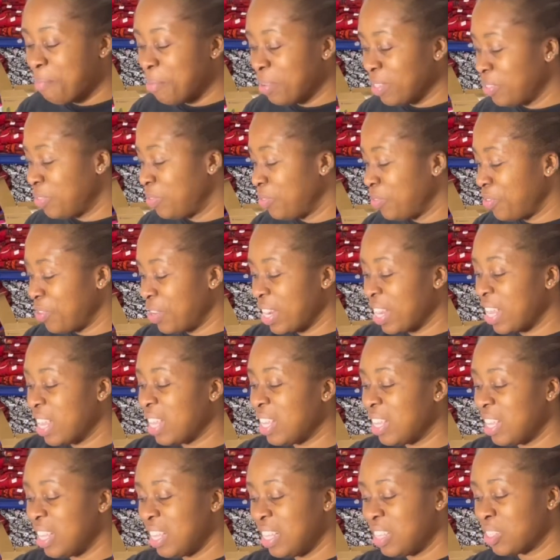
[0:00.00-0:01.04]
is
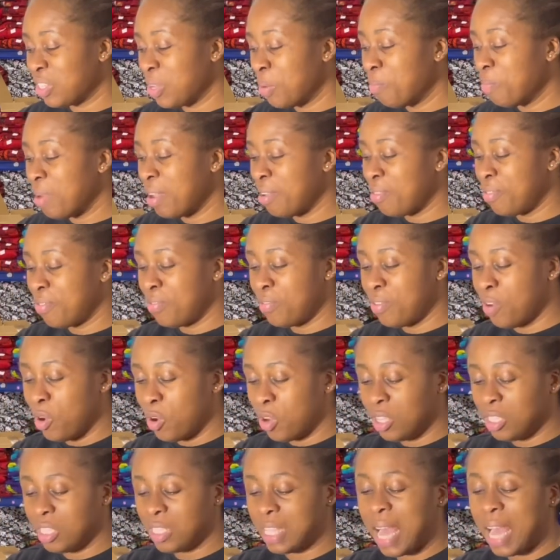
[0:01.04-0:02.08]
free. It's on my
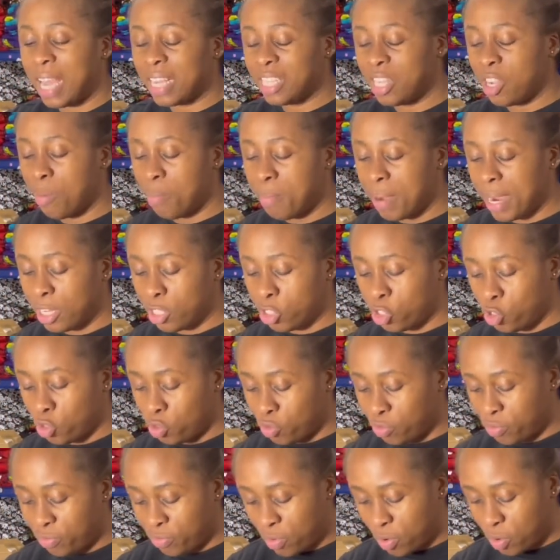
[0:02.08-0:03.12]
phone. It's actually on my
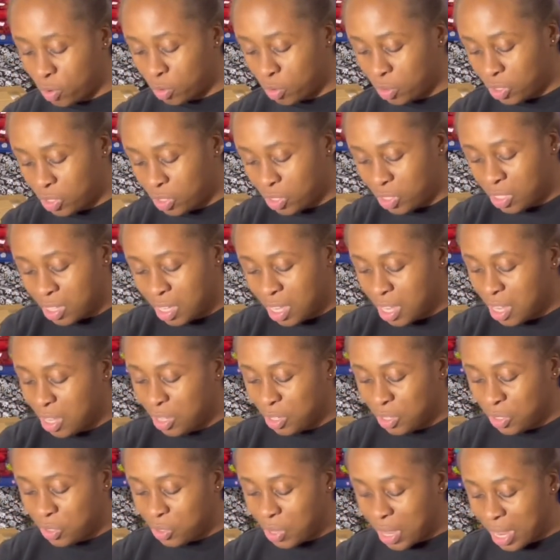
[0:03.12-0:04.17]
2 phones,
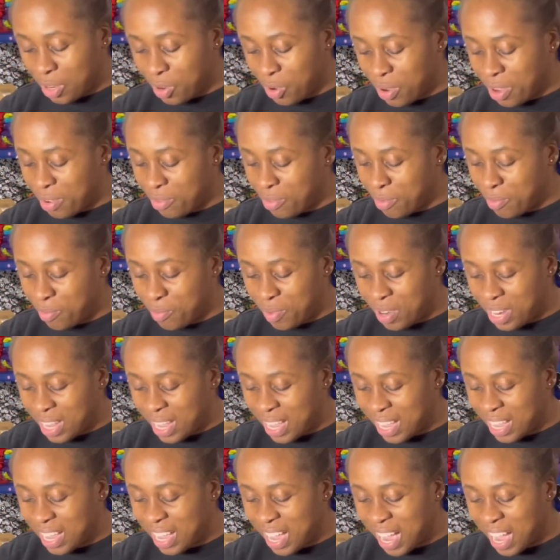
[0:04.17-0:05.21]
so I don't even
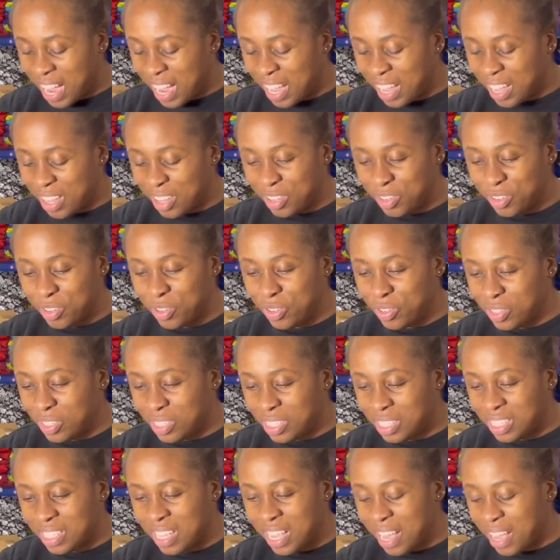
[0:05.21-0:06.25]
play. I
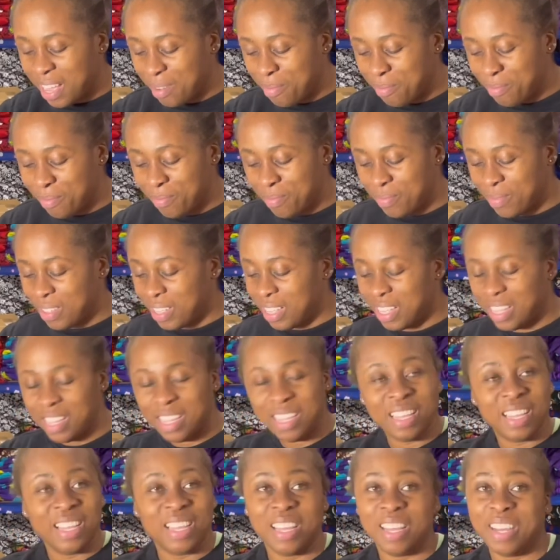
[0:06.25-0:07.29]
use them
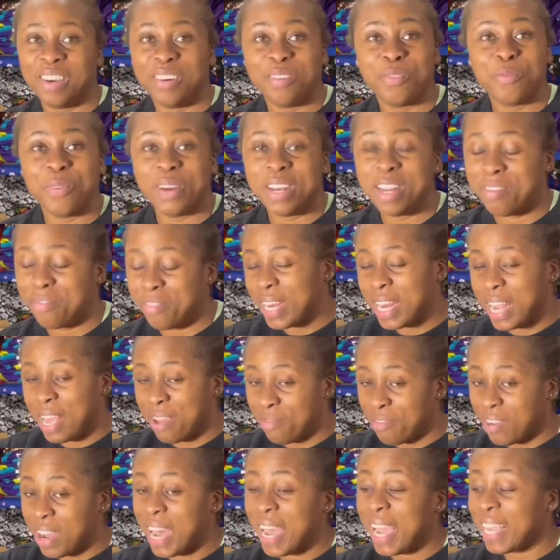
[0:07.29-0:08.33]

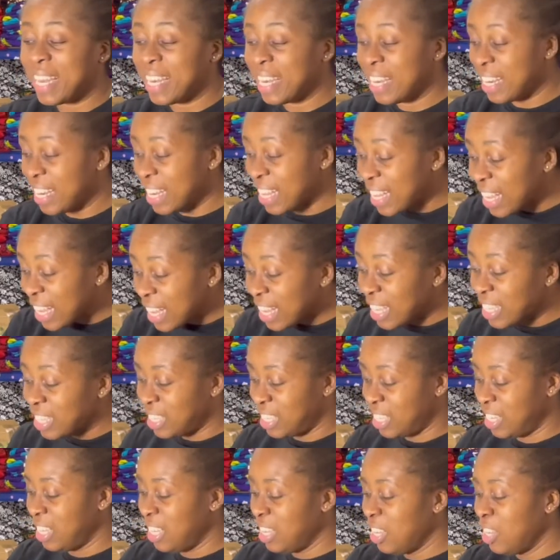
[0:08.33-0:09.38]
whenever I need
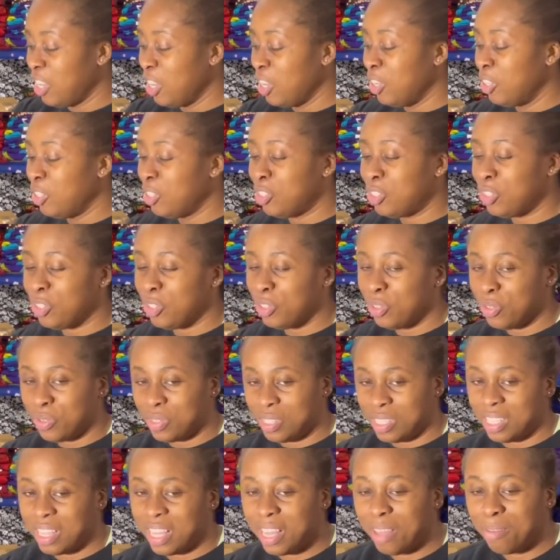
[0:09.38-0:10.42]
to
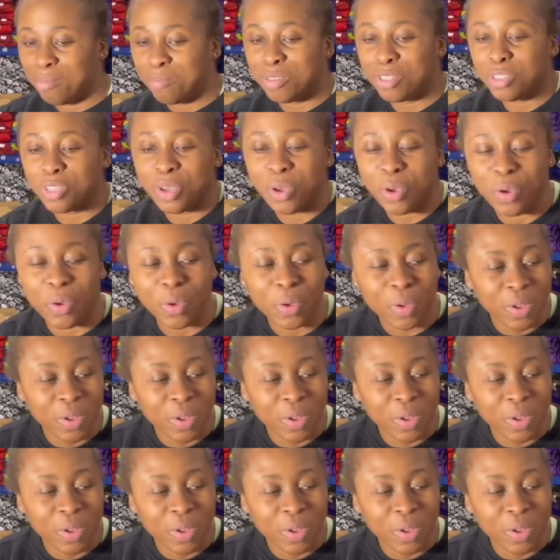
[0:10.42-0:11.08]
use them. So